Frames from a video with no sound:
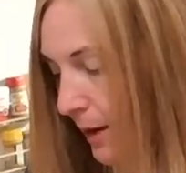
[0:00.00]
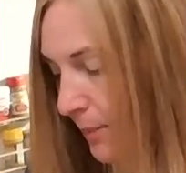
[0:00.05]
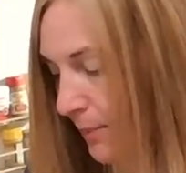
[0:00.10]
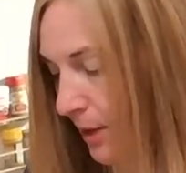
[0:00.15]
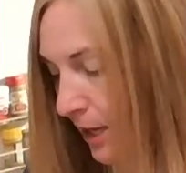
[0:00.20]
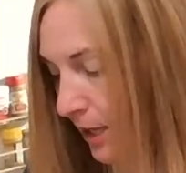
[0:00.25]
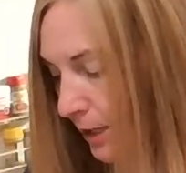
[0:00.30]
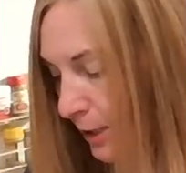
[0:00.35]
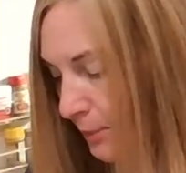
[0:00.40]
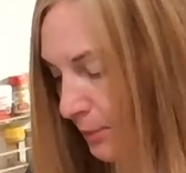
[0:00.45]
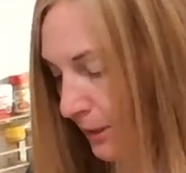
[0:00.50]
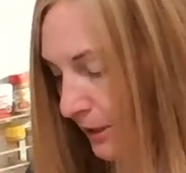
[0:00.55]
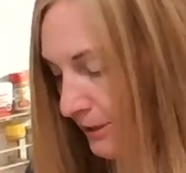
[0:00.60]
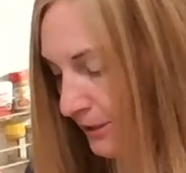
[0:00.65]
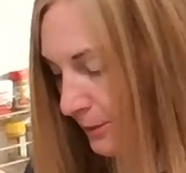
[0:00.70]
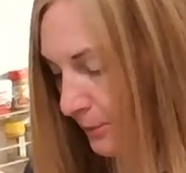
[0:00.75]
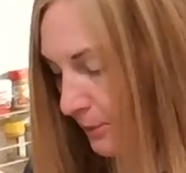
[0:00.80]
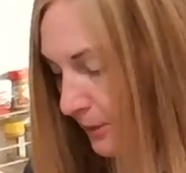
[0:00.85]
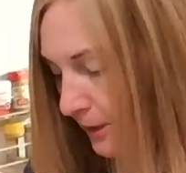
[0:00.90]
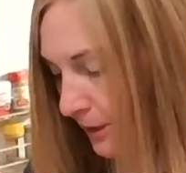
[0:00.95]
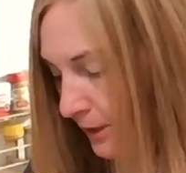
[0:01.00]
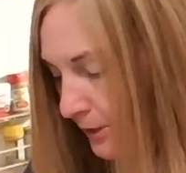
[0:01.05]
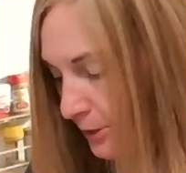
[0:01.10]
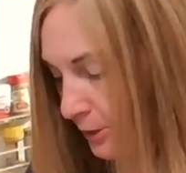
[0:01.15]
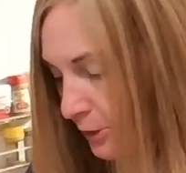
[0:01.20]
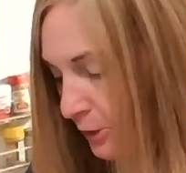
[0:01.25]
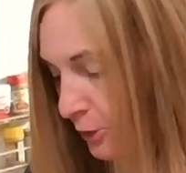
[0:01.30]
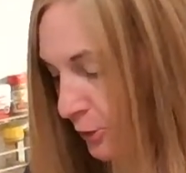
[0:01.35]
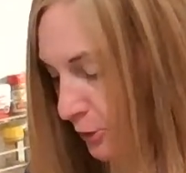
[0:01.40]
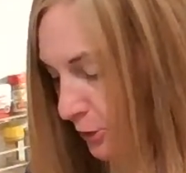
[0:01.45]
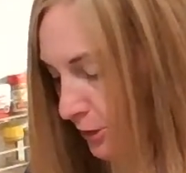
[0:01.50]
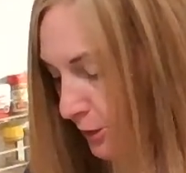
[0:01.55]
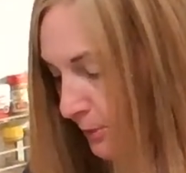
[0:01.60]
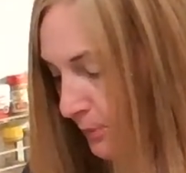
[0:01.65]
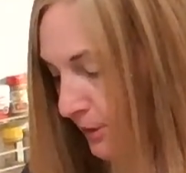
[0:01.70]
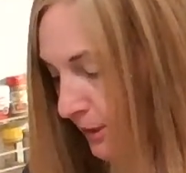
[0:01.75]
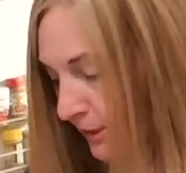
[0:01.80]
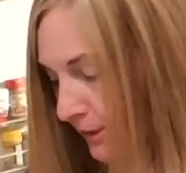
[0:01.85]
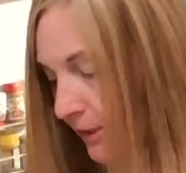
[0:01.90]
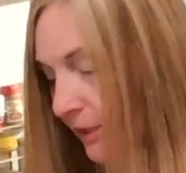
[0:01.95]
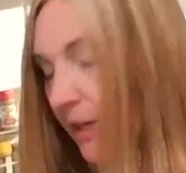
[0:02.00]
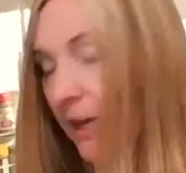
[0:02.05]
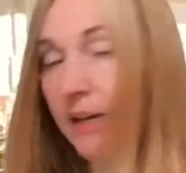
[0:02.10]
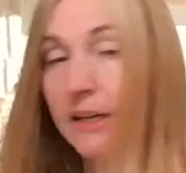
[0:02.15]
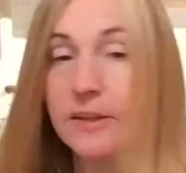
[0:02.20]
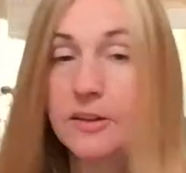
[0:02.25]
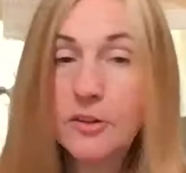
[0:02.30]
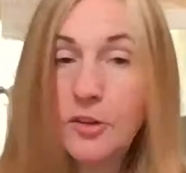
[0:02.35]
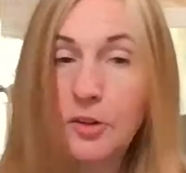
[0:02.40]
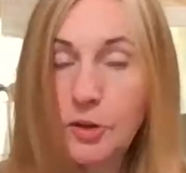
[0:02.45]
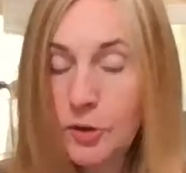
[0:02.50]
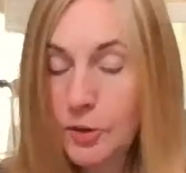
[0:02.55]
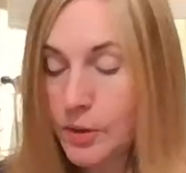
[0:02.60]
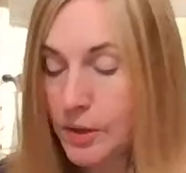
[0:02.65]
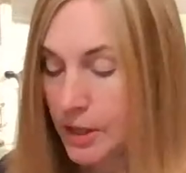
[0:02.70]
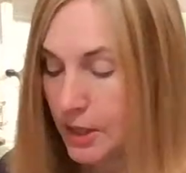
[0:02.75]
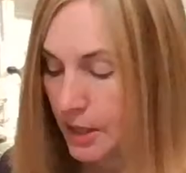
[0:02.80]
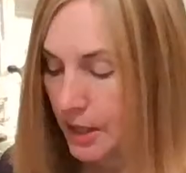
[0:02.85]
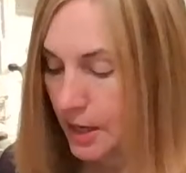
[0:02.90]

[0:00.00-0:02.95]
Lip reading: I'm not going to pay somebody else to do something that I can do.